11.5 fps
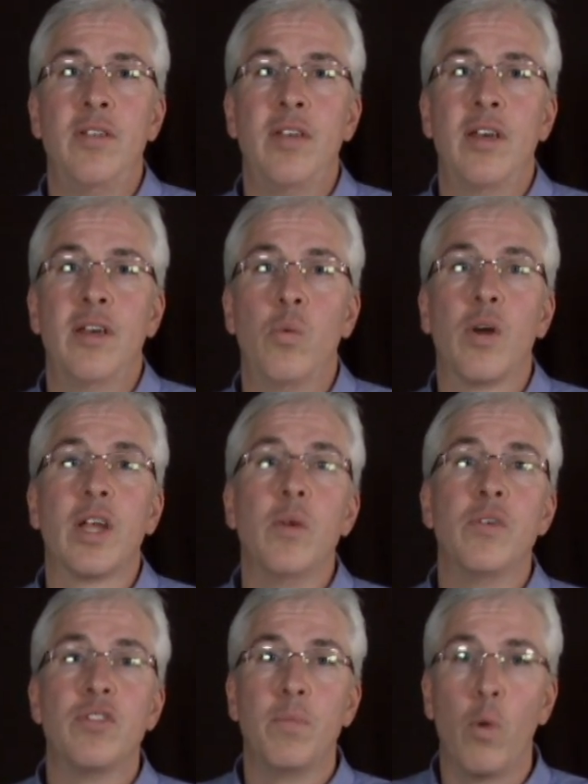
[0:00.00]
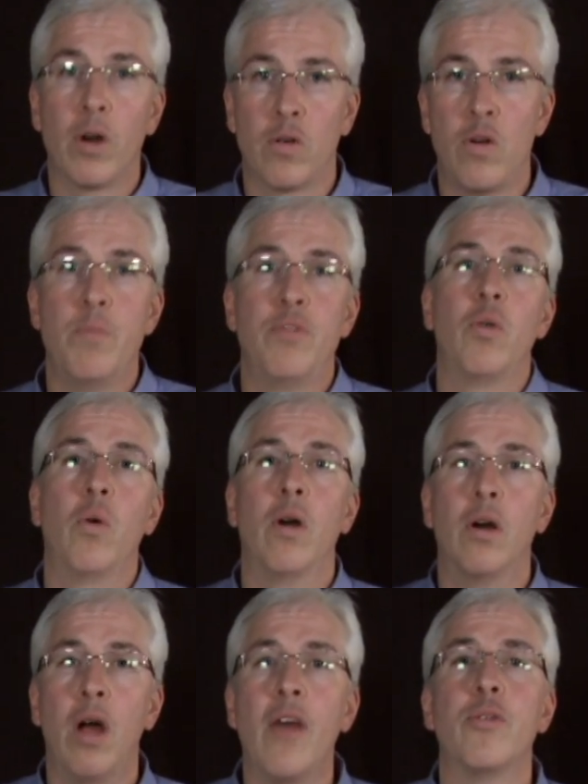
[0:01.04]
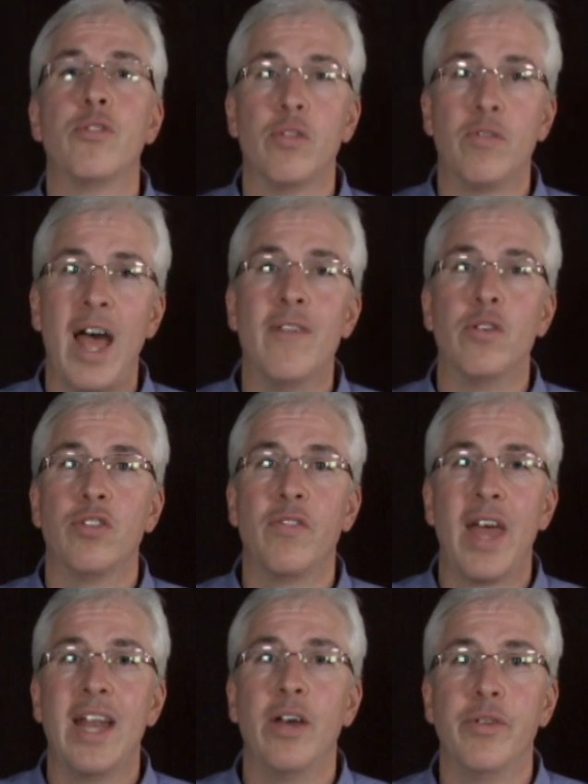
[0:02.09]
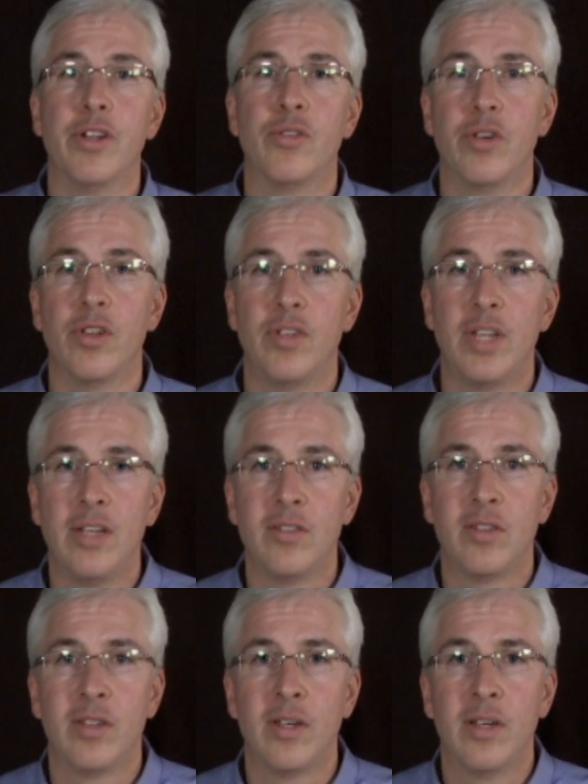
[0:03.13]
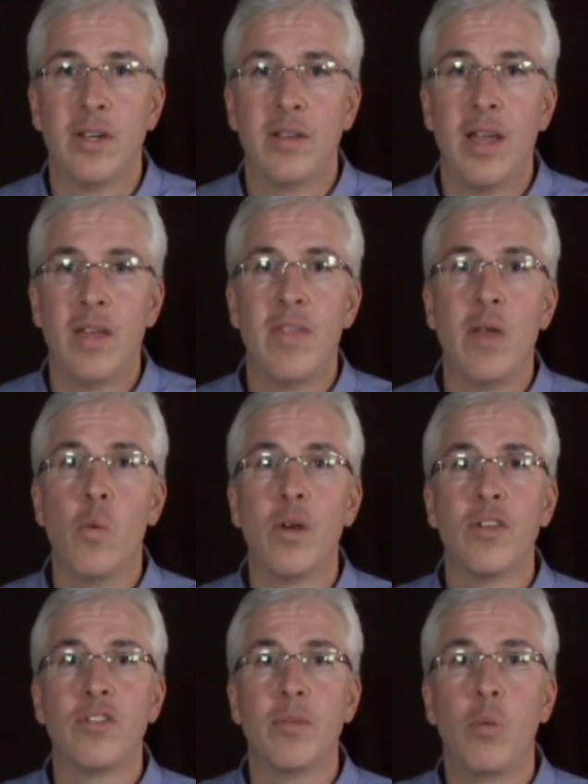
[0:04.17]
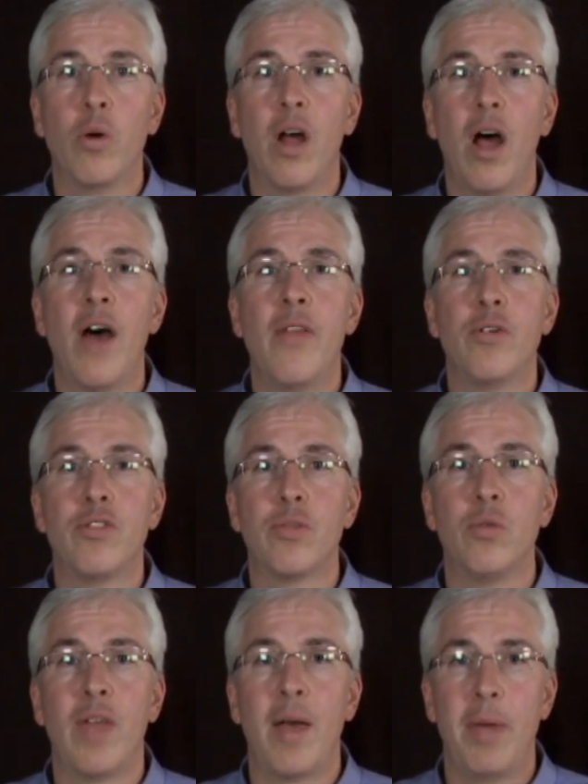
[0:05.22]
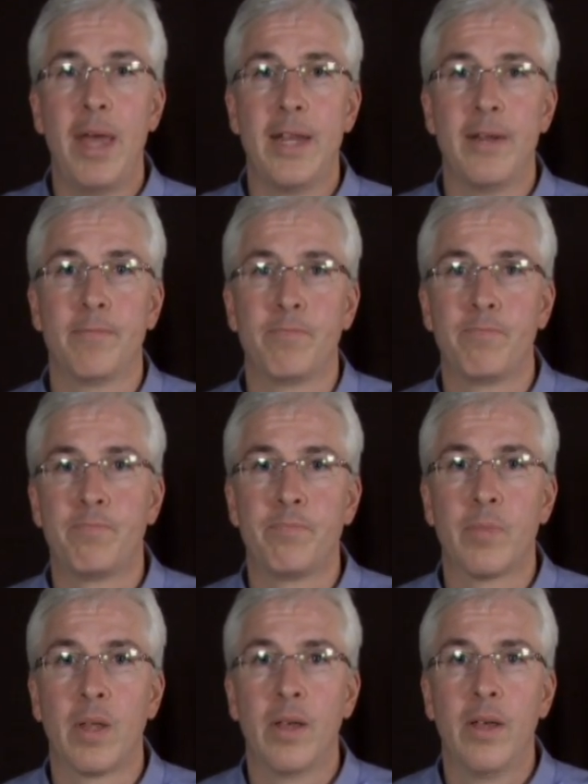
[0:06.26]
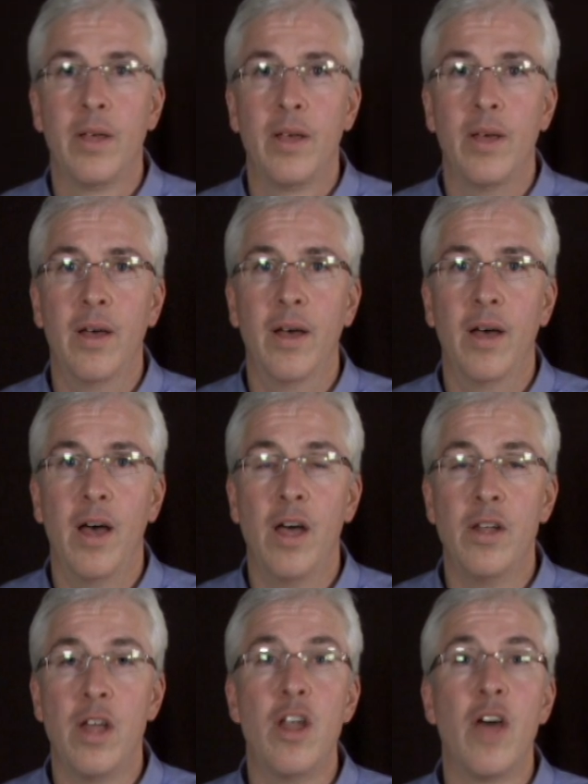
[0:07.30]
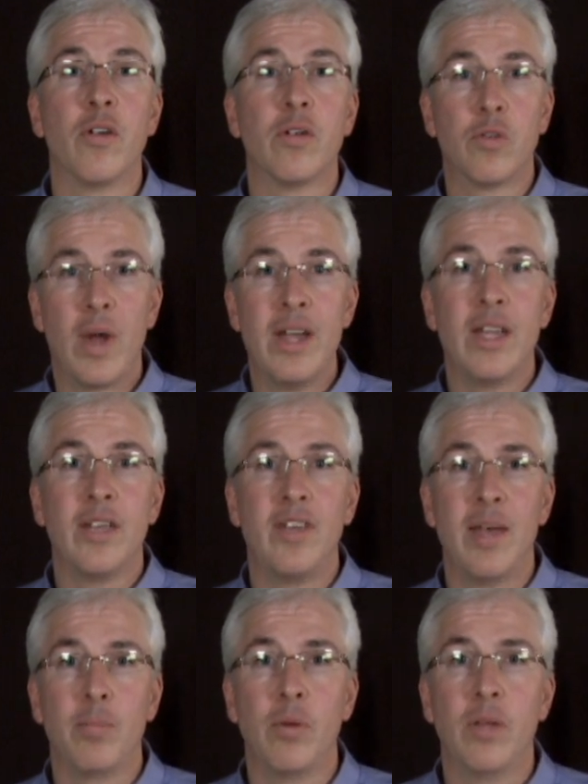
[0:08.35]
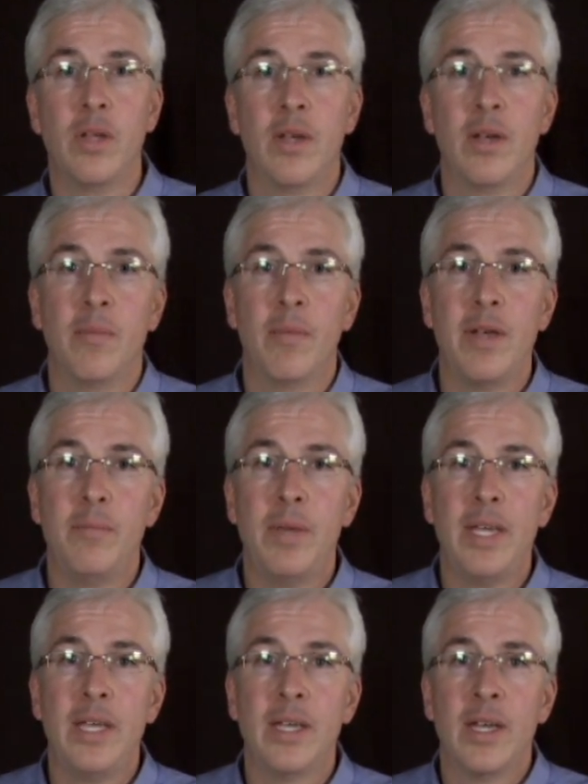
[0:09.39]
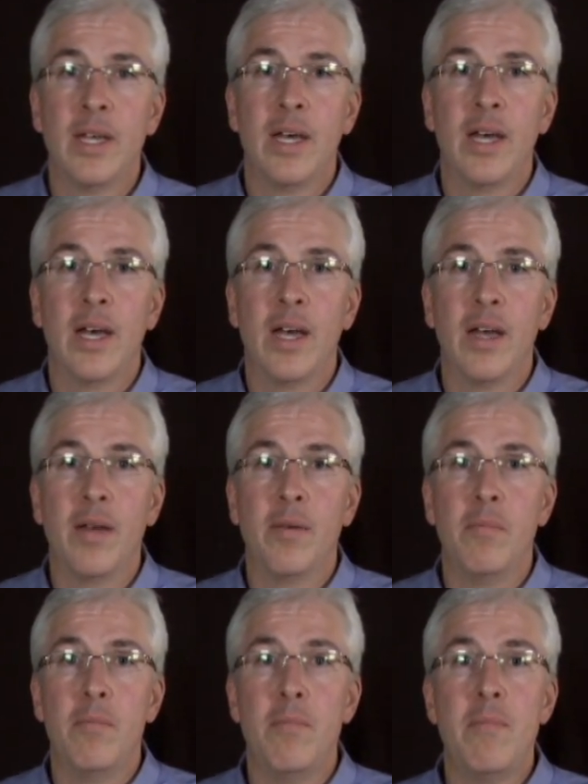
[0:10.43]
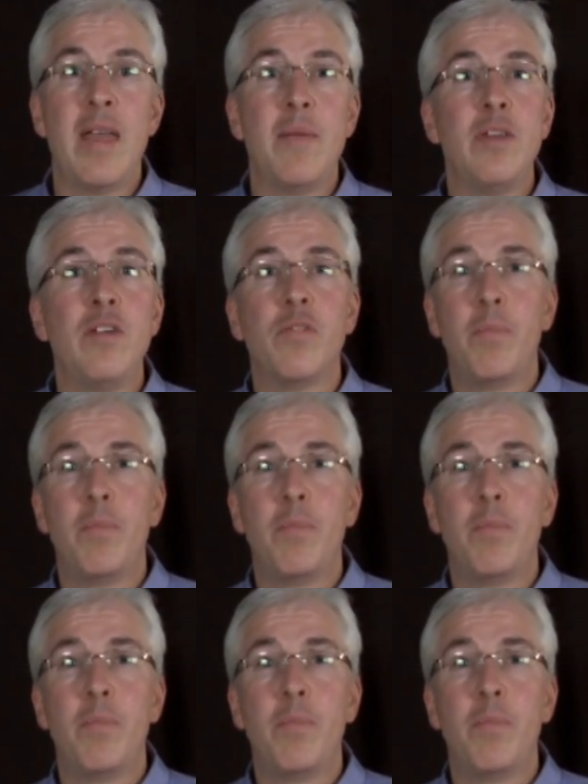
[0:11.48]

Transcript: to working with support groups or other survivors of that illness or disease. They want to support others through that pain. Another great example might be maybe you have